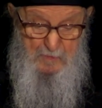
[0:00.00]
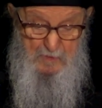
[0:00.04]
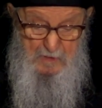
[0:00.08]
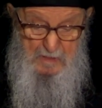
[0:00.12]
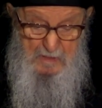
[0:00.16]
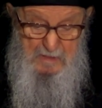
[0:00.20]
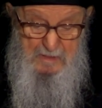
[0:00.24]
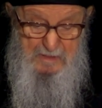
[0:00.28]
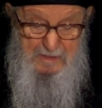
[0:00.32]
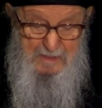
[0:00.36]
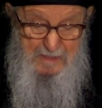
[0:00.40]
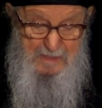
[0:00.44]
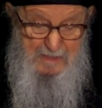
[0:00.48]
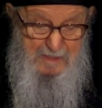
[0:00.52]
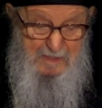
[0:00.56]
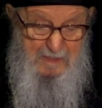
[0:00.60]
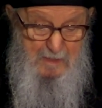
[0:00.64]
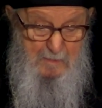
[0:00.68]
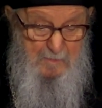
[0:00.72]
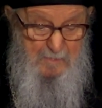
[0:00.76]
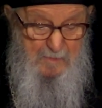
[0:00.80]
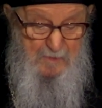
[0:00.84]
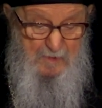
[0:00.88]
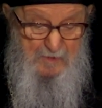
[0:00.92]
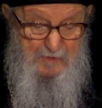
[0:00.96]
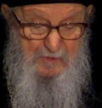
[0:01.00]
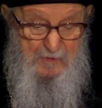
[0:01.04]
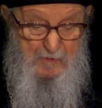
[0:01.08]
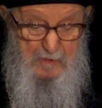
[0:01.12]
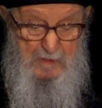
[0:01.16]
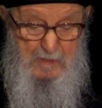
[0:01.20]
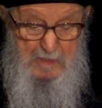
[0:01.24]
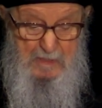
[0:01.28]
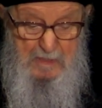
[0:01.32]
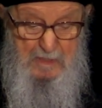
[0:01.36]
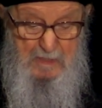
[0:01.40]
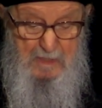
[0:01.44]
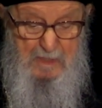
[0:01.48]
didn't treat him
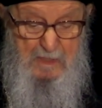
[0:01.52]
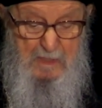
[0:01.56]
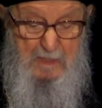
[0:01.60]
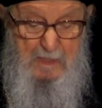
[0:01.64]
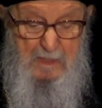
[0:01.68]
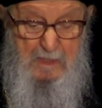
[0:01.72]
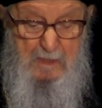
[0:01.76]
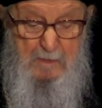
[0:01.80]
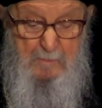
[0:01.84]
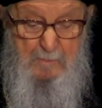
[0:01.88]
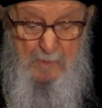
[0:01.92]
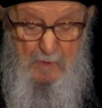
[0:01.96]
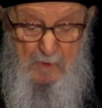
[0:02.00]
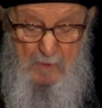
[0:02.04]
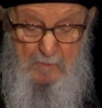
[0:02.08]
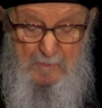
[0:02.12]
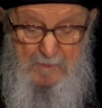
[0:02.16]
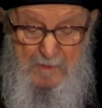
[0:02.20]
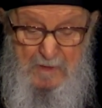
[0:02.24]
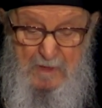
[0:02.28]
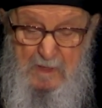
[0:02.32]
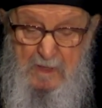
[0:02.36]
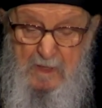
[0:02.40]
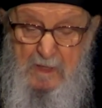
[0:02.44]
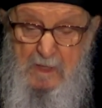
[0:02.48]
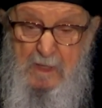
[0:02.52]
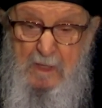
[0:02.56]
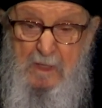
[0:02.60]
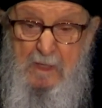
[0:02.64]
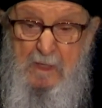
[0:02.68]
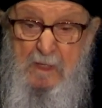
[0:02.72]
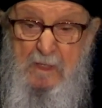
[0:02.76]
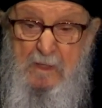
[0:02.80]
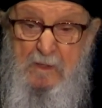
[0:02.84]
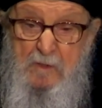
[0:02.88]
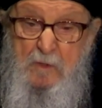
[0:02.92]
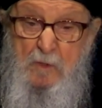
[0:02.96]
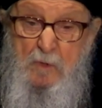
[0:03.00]
personally, properly,
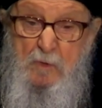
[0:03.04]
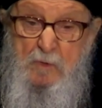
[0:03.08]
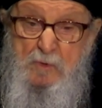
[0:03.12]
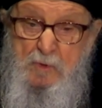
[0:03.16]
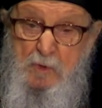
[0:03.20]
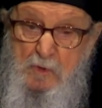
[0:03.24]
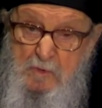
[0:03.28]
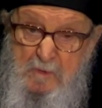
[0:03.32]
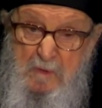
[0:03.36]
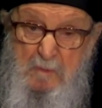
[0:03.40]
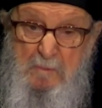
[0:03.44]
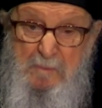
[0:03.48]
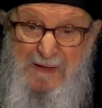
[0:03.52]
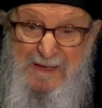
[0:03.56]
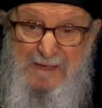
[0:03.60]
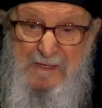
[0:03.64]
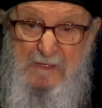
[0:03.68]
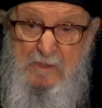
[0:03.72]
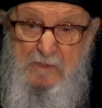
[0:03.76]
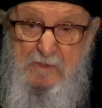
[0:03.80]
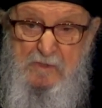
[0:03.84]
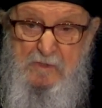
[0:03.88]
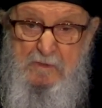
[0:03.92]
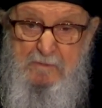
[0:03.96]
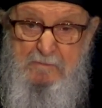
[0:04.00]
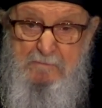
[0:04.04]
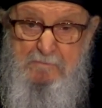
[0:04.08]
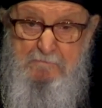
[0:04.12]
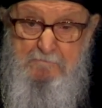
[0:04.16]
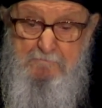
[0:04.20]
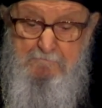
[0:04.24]
you should be punished.